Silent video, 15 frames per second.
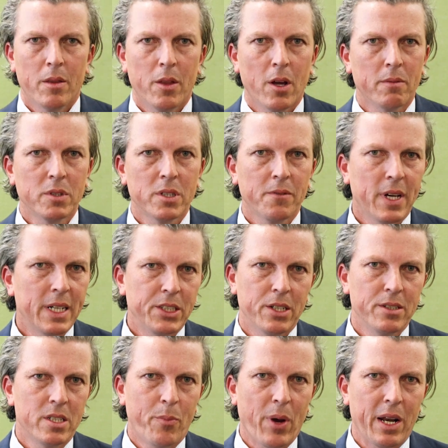The
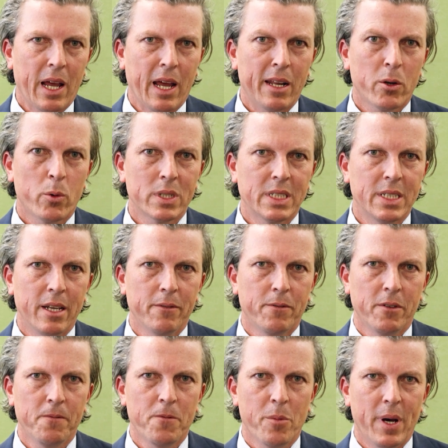observations about adequacy of
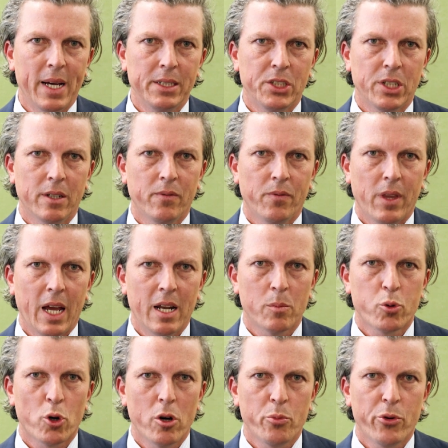information and
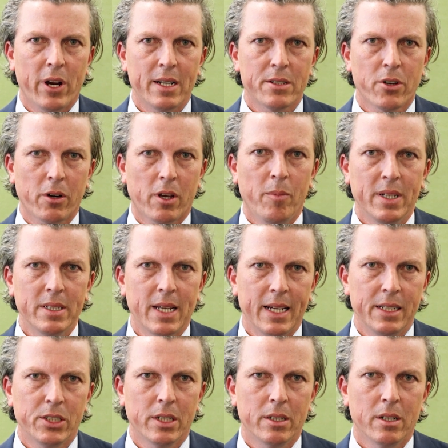appropriate
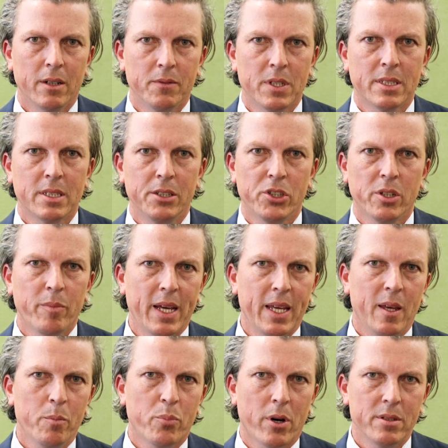documentation of
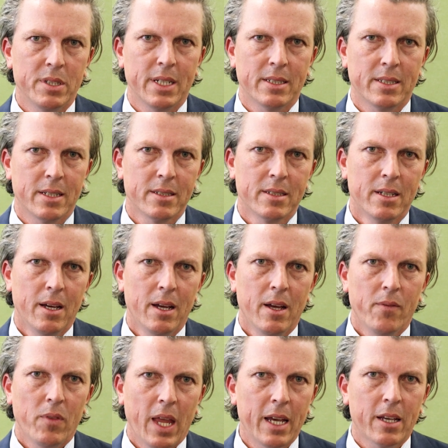decision-making processes
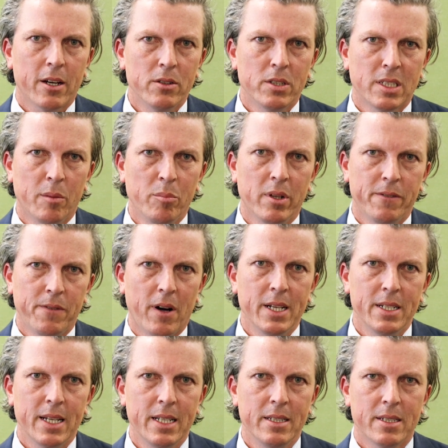echo similar
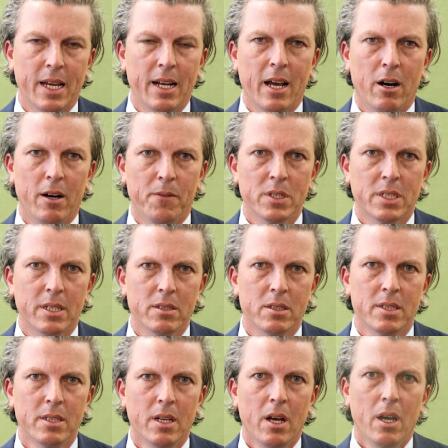findings in our
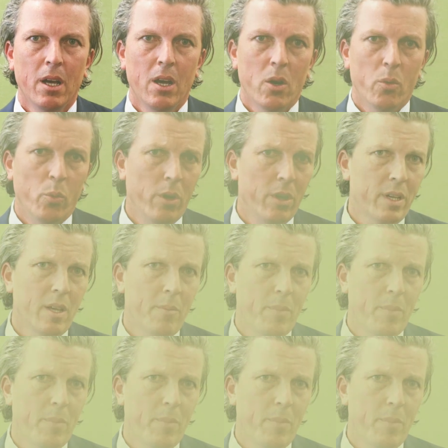office's work